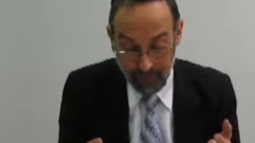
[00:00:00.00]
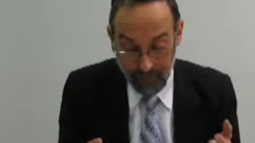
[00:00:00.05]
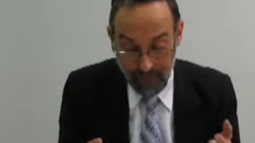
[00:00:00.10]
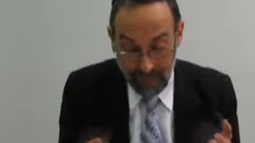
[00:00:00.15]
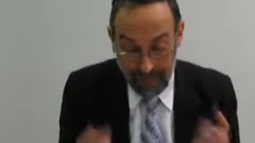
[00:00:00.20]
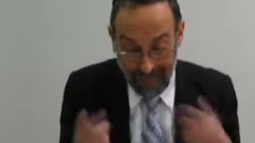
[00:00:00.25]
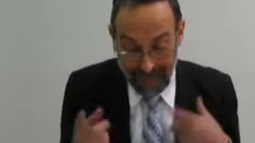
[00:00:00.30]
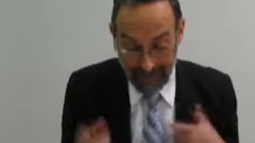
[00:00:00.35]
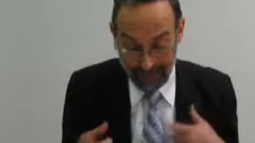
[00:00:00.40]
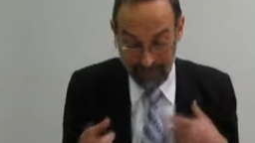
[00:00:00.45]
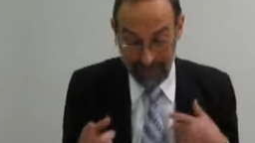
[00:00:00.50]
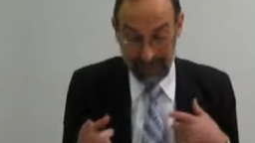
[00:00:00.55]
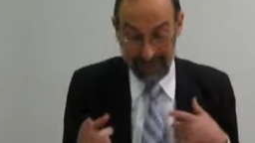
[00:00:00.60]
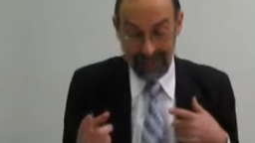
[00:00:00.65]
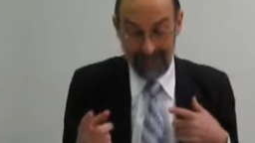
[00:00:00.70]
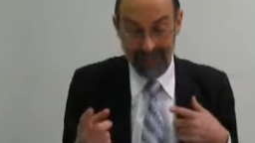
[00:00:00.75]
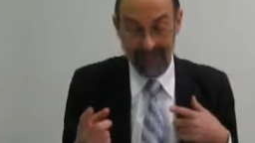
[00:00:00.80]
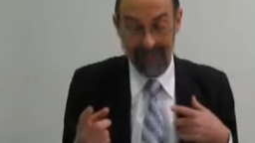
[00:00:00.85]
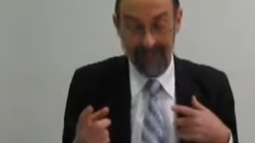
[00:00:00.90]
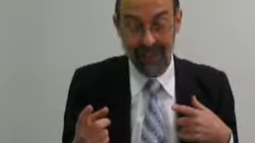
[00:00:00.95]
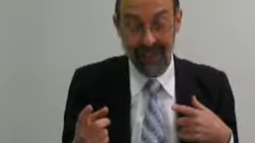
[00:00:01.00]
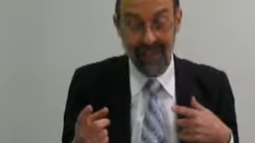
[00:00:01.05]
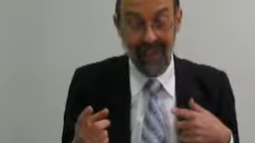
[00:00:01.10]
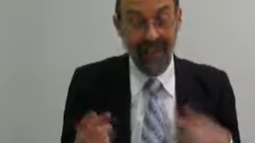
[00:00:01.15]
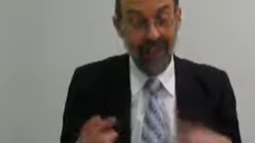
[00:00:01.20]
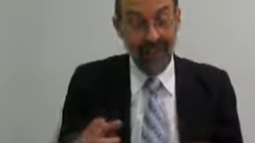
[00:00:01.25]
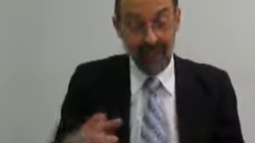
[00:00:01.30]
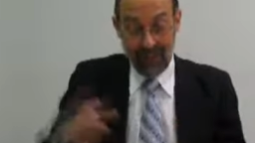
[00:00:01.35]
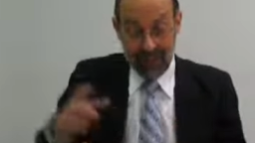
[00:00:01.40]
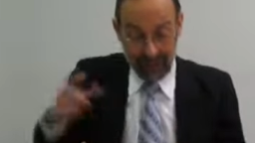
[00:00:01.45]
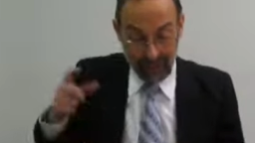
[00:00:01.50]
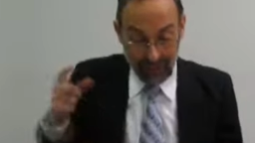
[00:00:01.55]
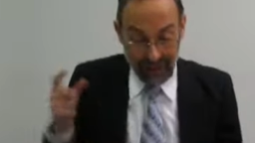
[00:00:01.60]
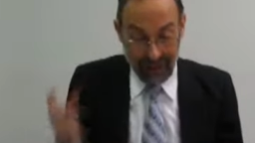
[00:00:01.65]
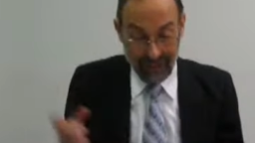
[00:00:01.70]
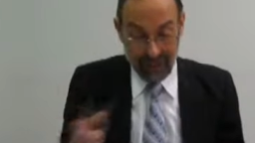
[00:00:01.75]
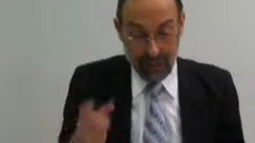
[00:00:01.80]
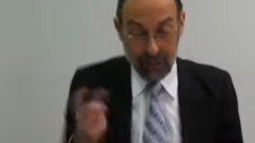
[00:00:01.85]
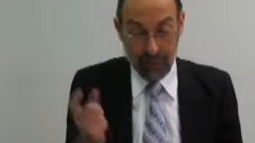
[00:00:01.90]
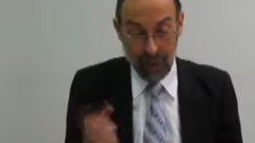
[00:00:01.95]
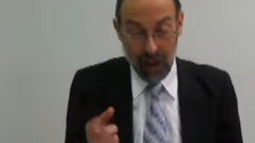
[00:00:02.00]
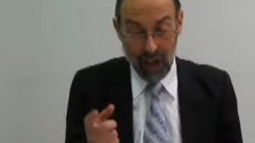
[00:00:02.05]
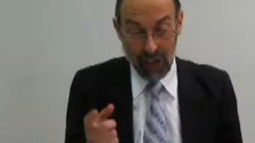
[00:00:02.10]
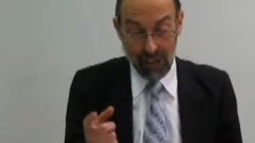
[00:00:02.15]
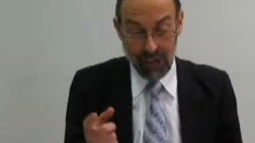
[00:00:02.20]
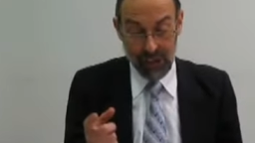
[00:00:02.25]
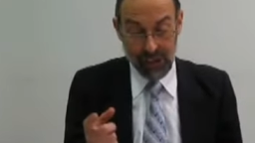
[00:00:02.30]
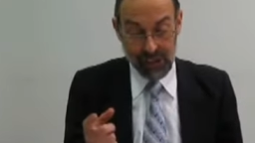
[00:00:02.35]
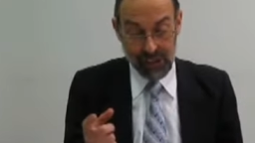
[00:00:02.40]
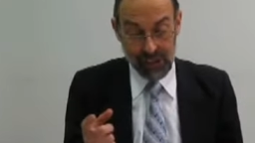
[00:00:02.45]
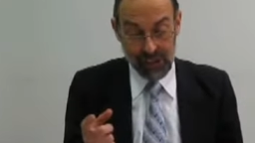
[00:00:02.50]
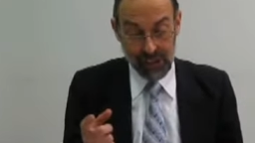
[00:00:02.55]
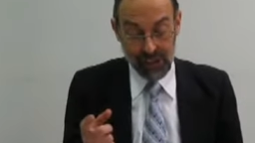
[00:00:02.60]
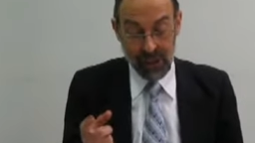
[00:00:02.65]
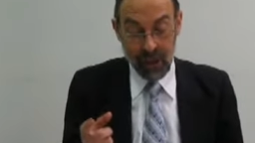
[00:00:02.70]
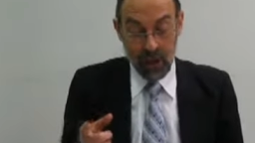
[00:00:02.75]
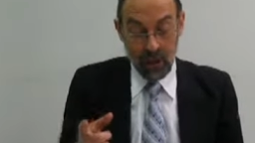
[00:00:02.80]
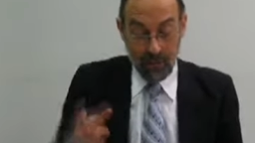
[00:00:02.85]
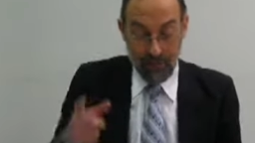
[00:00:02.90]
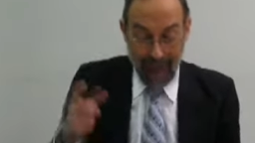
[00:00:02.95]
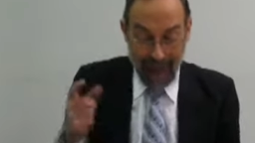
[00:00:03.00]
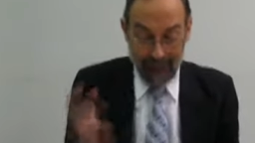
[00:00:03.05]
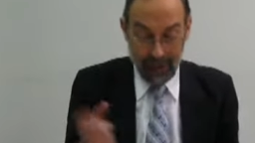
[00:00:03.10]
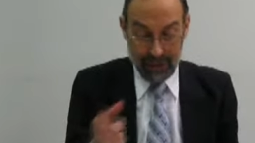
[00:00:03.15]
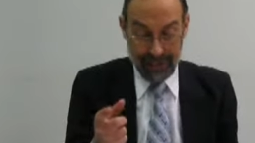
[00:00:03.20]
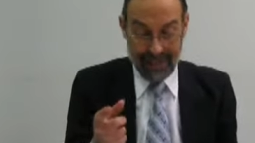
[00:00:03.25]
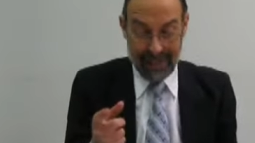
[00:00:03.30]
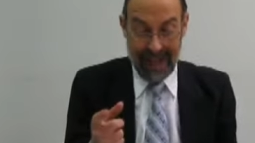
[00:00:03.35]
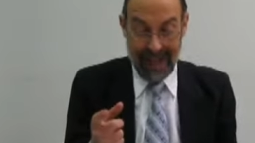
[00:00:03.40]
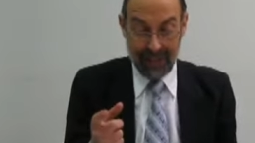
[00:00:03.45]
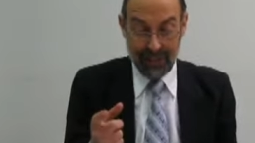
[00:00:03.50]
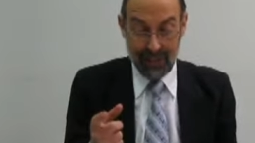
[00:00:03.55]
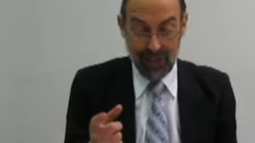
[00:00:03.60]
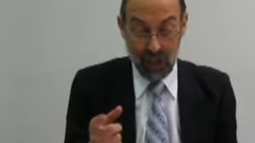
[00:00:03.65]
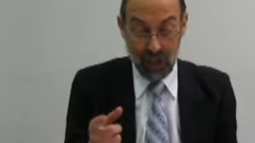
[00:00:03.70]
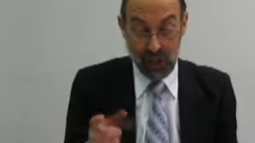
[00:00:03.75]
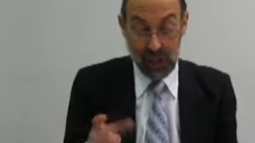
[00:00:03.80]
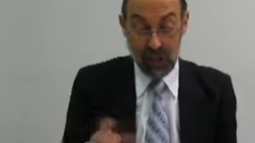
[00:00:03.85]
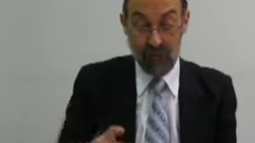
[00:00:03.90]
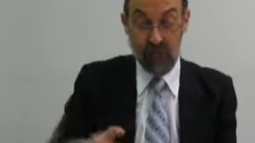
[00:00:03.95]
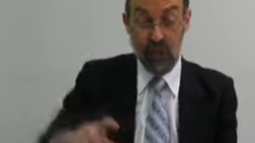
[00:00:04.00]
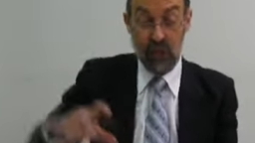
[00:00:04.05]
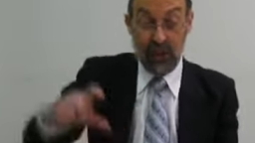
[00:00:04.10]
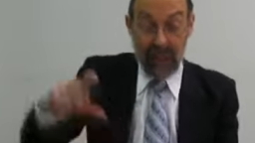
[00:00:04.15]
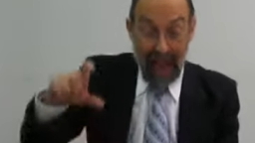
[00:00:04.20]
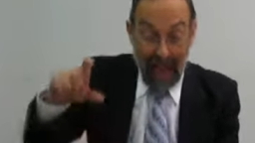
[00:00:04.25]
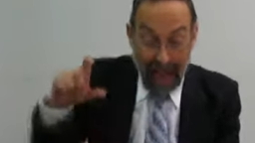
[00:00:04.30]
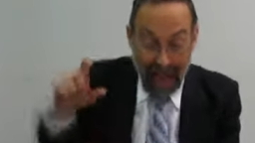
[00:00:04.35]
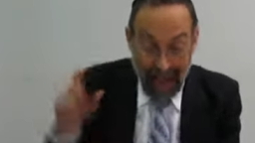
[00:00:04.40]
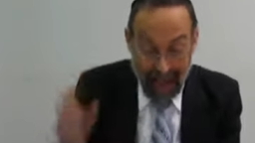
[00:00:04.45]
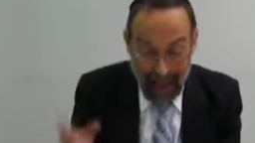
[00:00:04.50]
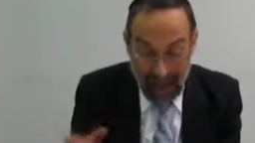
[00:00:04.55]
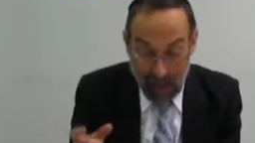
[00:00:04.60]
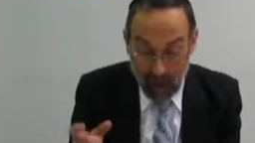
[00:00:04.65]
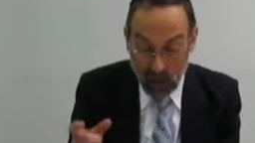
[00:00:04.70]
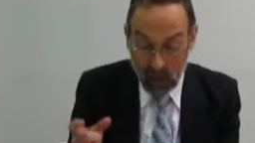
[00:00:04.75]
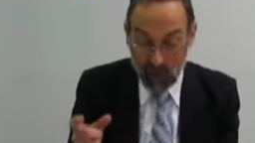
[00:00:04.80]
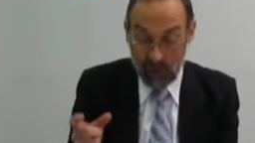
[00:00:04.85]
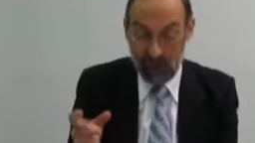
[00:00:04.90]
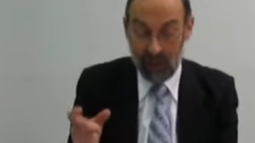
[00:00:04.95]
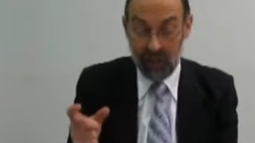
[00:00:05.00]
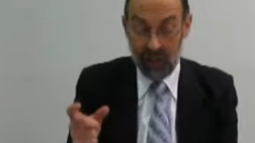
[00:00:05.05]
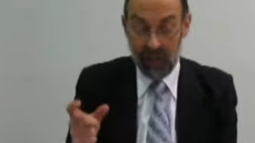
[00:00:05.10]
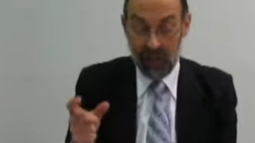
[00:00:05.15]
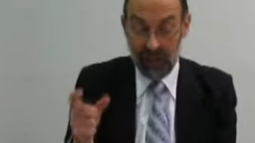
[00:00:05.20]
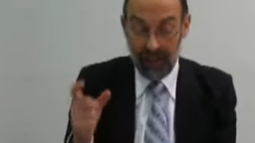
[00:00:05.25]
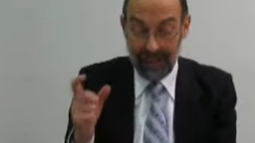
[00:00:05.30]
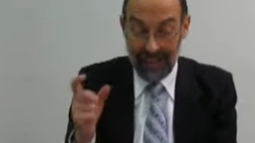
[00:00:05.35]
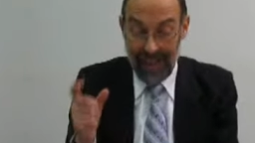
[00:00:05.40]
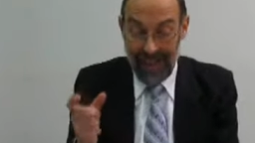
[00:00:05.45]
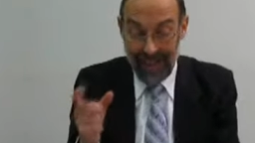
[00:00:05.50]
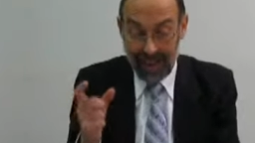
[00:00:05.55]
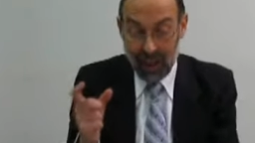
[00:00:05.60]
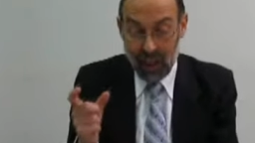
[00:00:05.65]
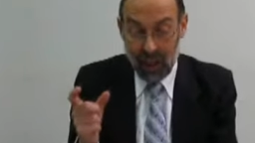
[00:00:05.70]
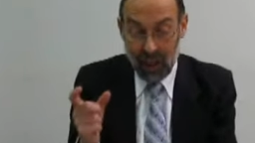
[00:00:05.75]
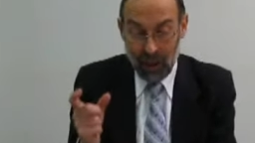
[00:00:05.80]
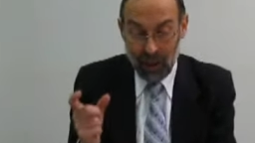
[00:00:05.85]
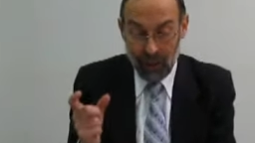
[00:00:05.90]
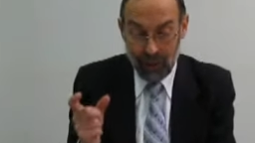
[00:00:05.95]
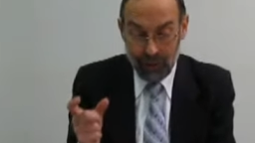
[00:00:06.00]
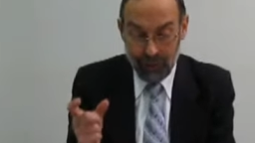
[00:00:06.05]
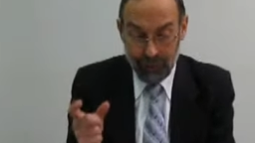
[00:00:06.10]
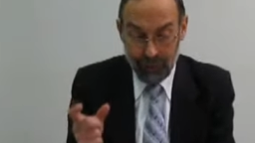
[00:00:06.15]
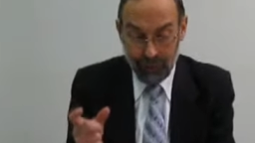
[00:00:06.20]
namely, the eleven brothers bowing down to Yosef without Yaakov.